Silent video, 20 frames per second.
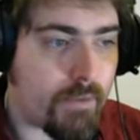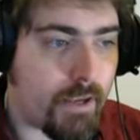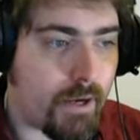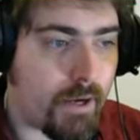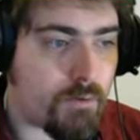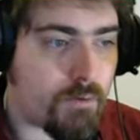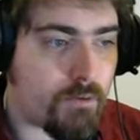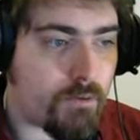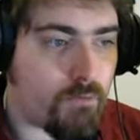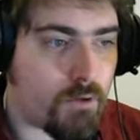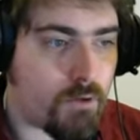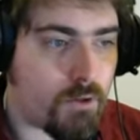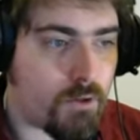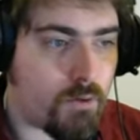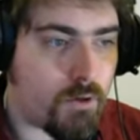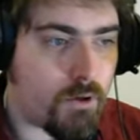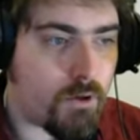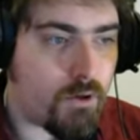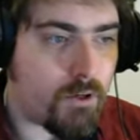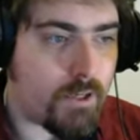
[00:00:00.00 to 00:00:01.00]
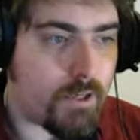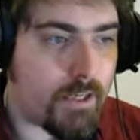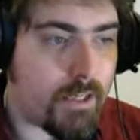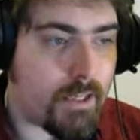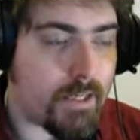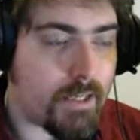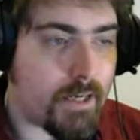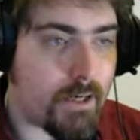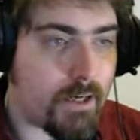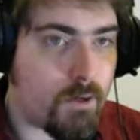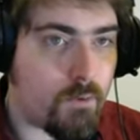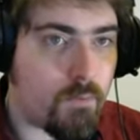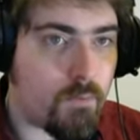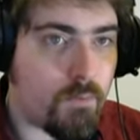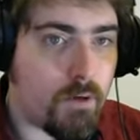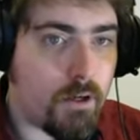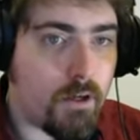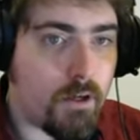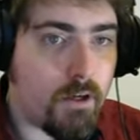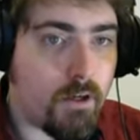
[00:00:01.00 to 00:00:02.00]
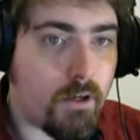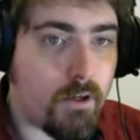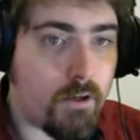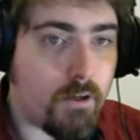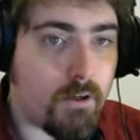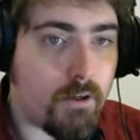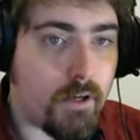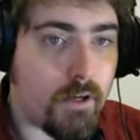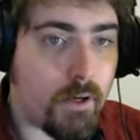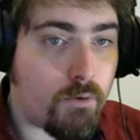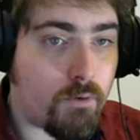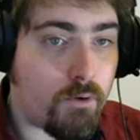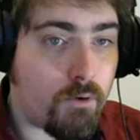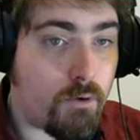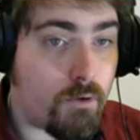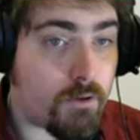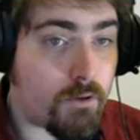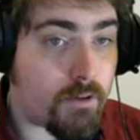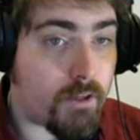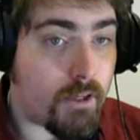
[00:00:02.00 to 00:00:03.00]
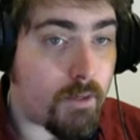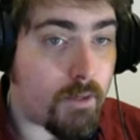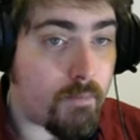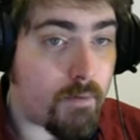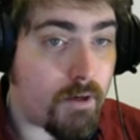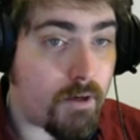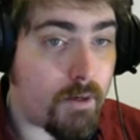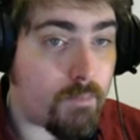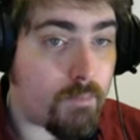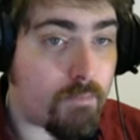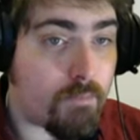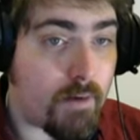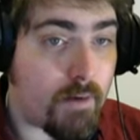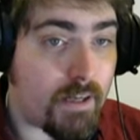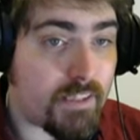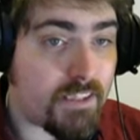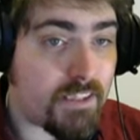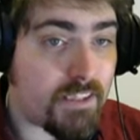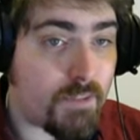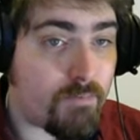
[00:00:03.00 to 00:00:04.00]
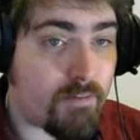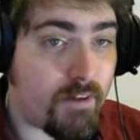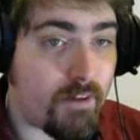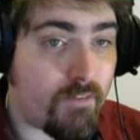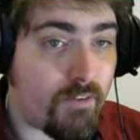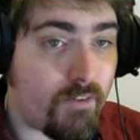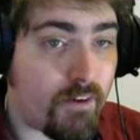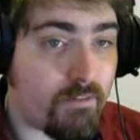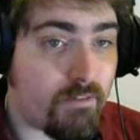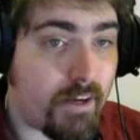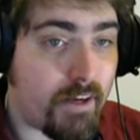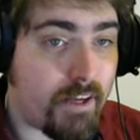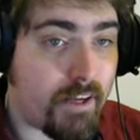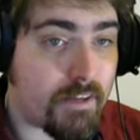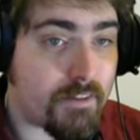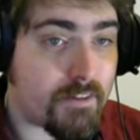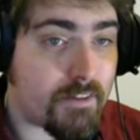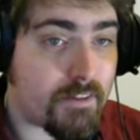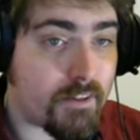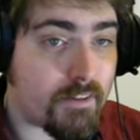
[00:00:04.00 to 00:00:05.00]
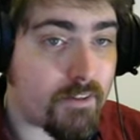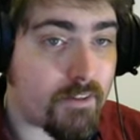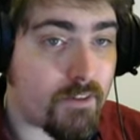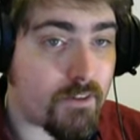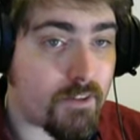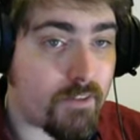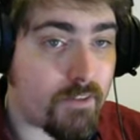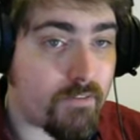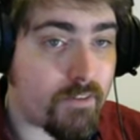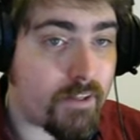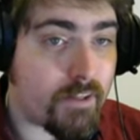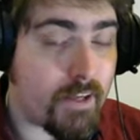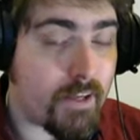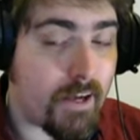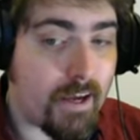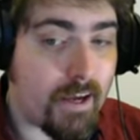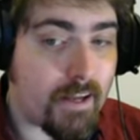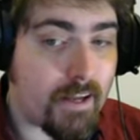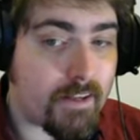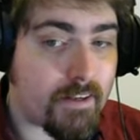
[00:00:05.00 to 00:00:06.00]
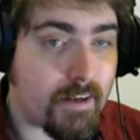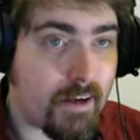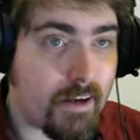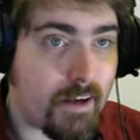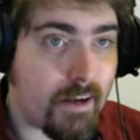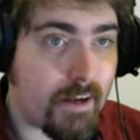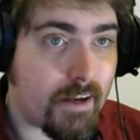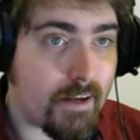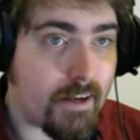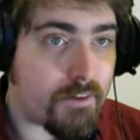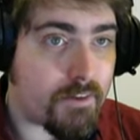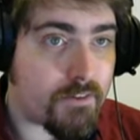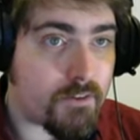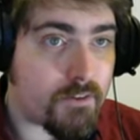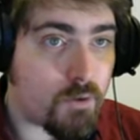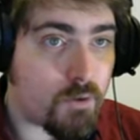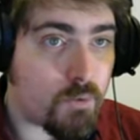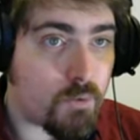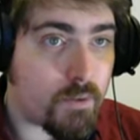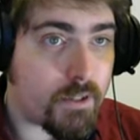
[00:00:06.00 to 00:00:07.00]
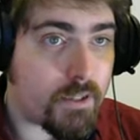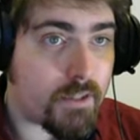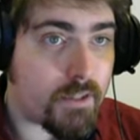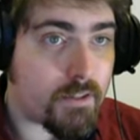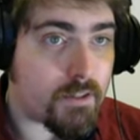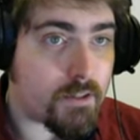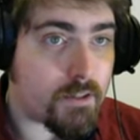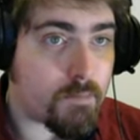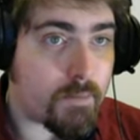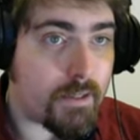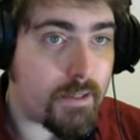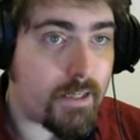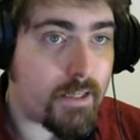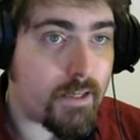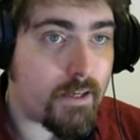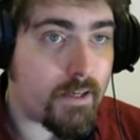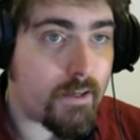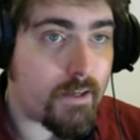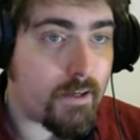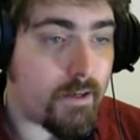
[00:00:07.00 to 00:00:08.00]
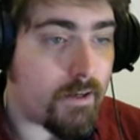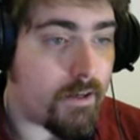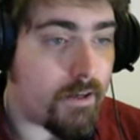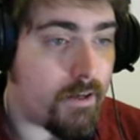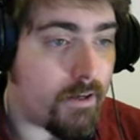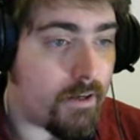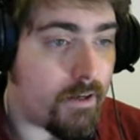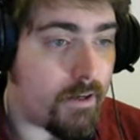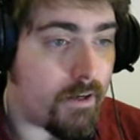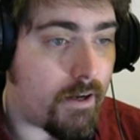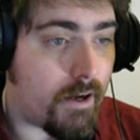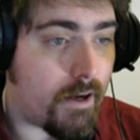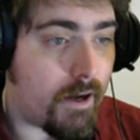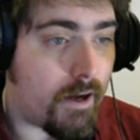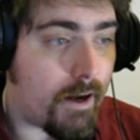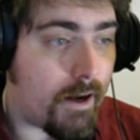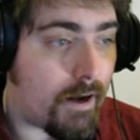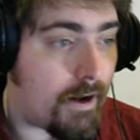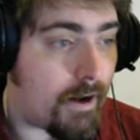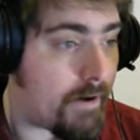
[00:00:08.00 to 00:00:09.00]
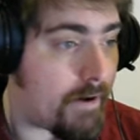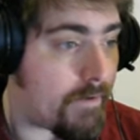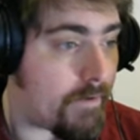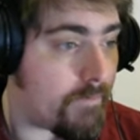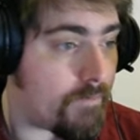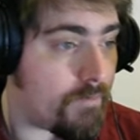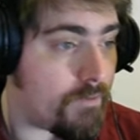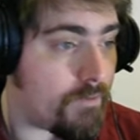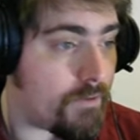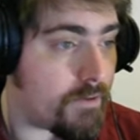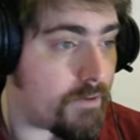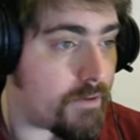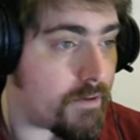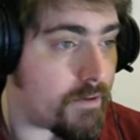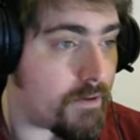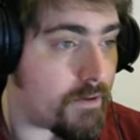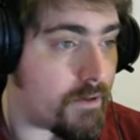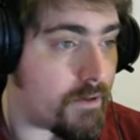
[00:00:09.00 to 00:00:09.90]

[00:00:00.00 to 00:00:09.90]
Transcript: how's everyone doing on Eco? Now, North Team are actually pretty far ahead, sixty or seventy ahead as we speak. And